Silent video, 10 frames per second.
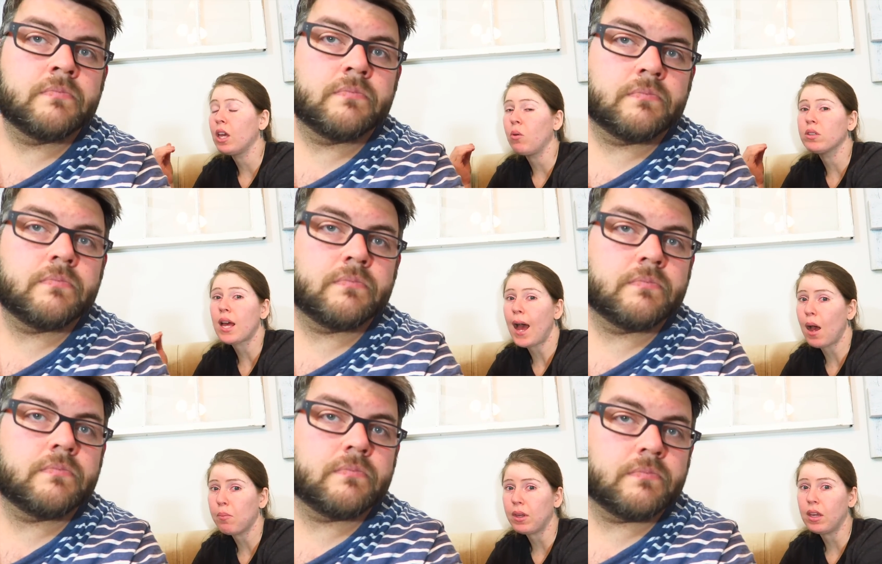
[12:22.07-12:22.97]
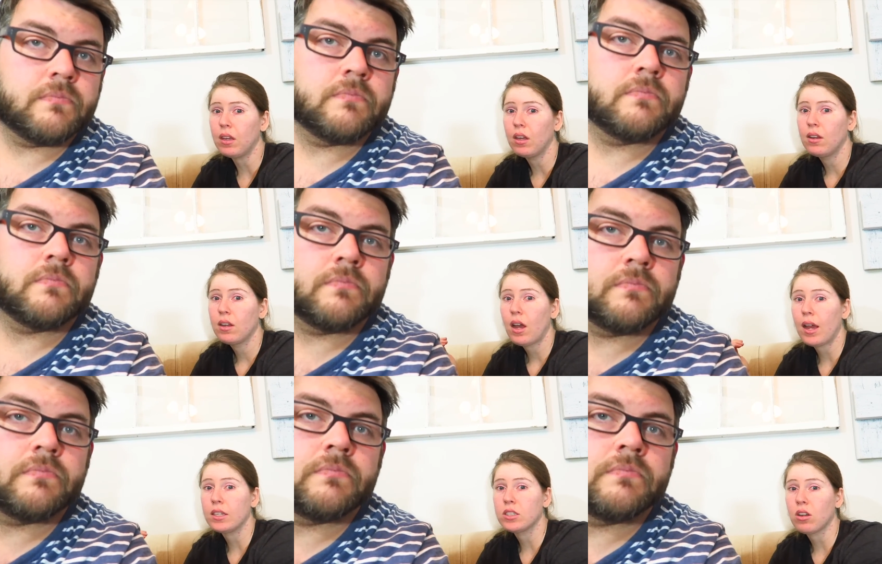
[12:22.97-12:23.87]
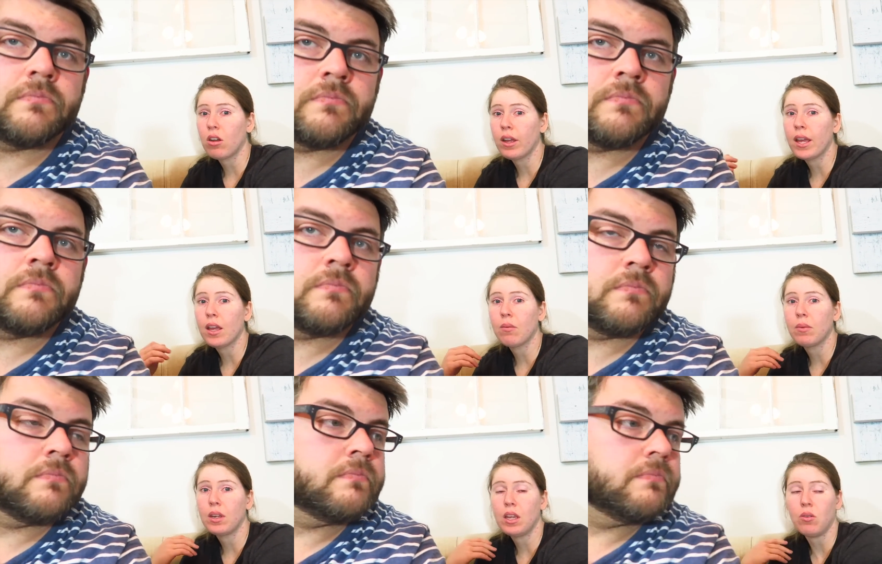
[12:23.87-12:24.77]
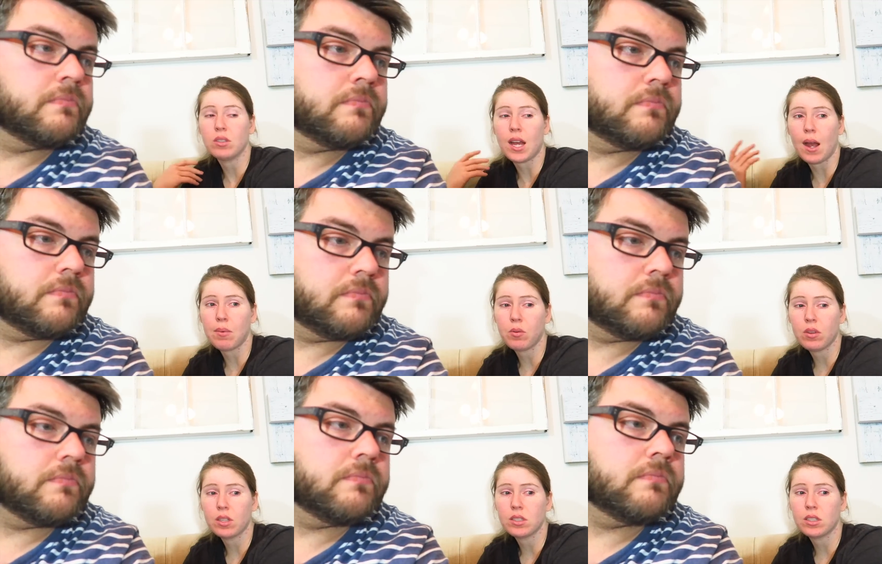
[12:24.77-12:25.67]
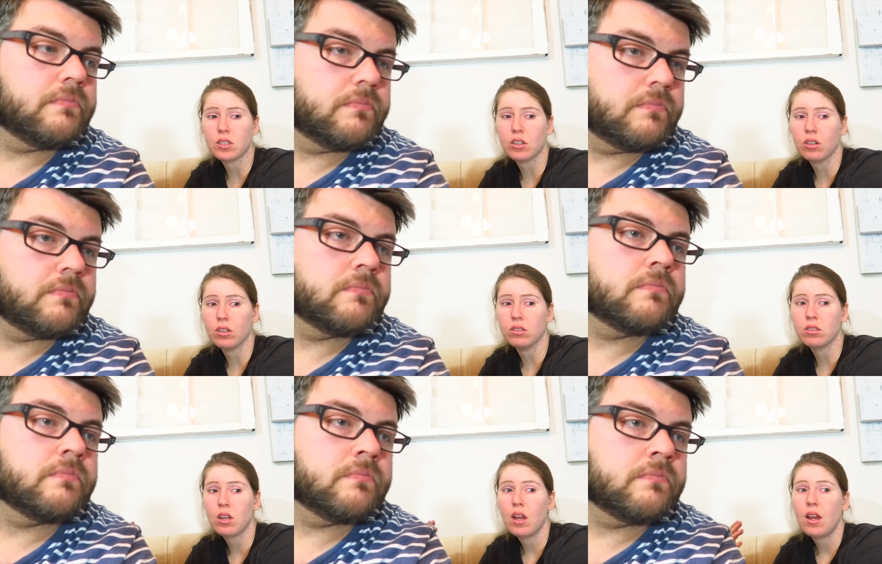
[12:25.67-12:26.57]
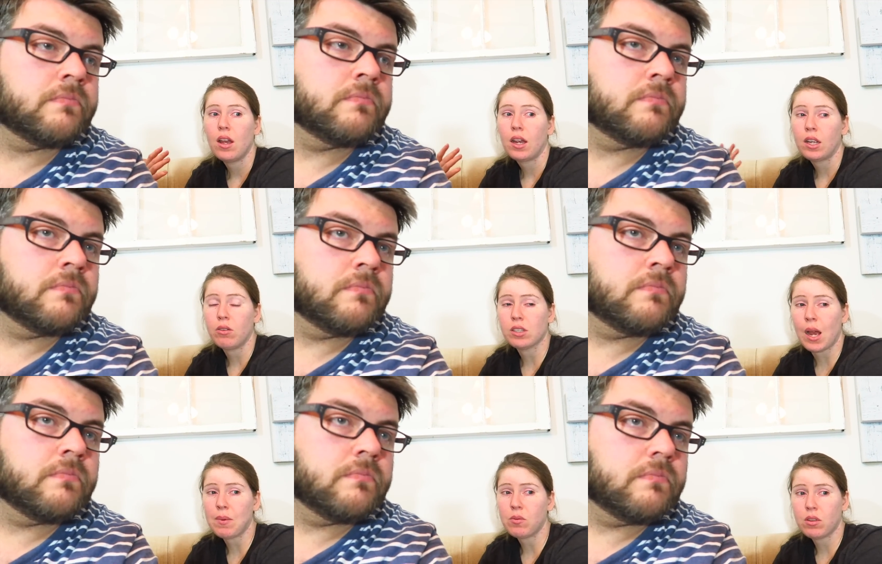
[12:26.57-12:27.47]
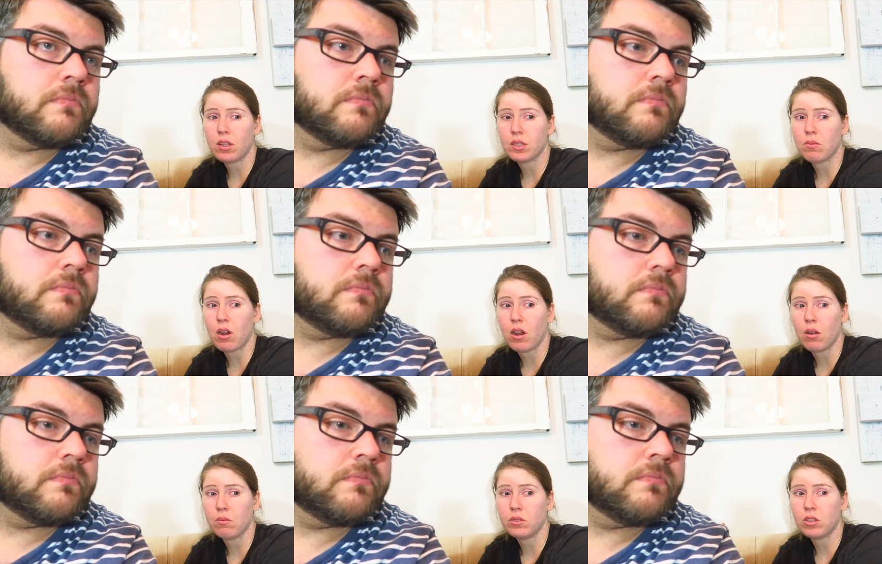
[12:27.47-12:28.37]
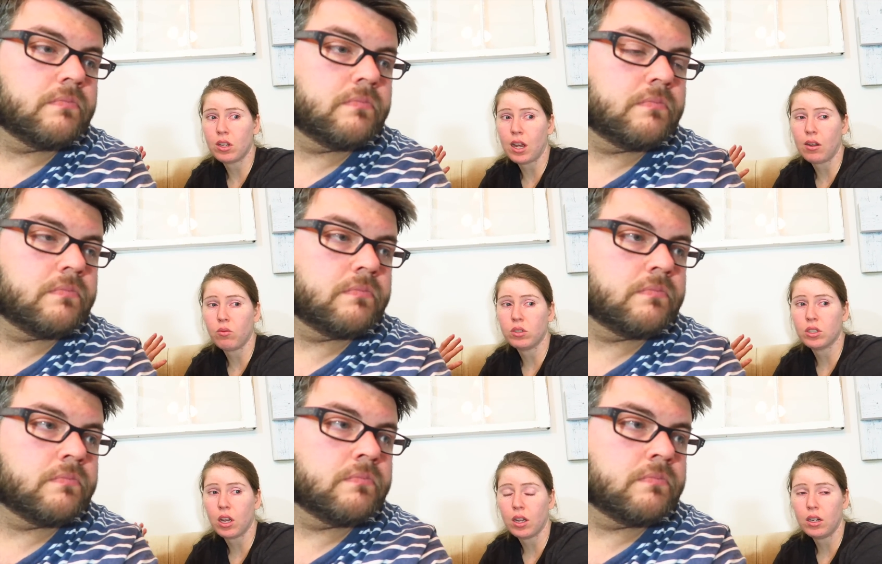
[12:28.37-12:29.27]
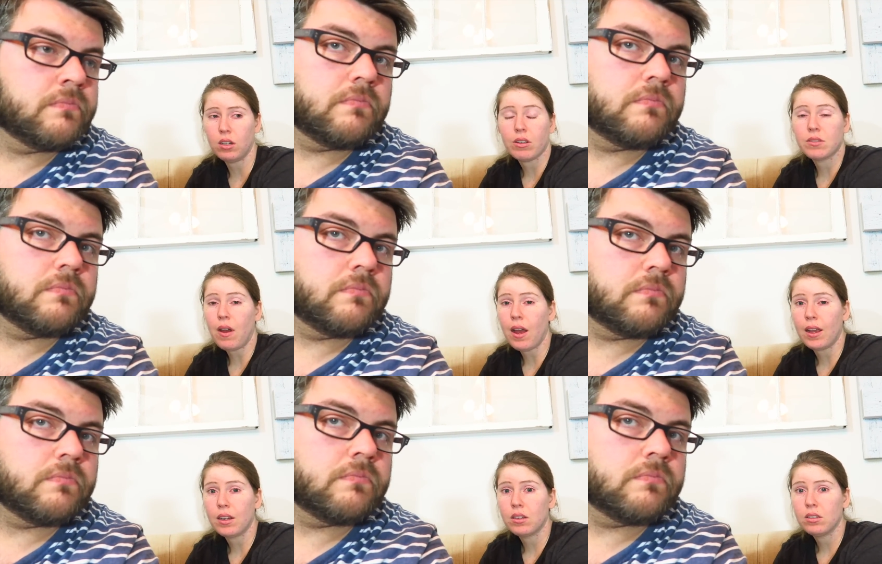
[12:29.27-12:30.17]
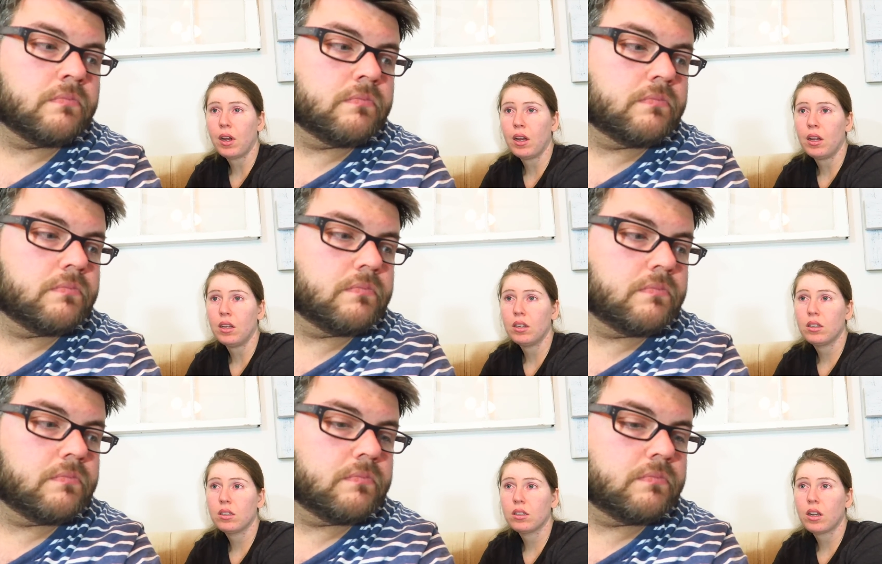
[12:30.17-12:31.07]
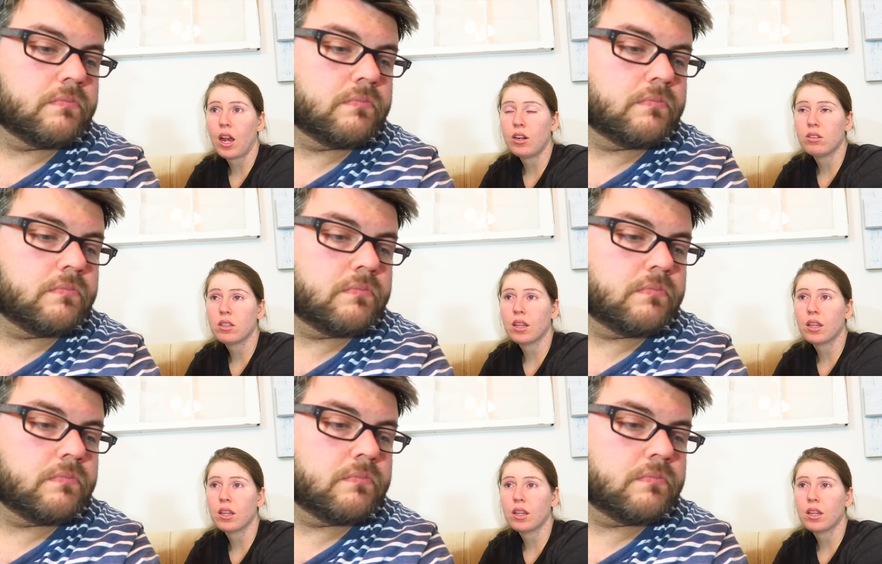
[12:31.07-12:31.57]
Speaker 1: He was happy. I saw him, and he was happy with his sisters. He was happy with his mom, so that was good. I was fine, but I just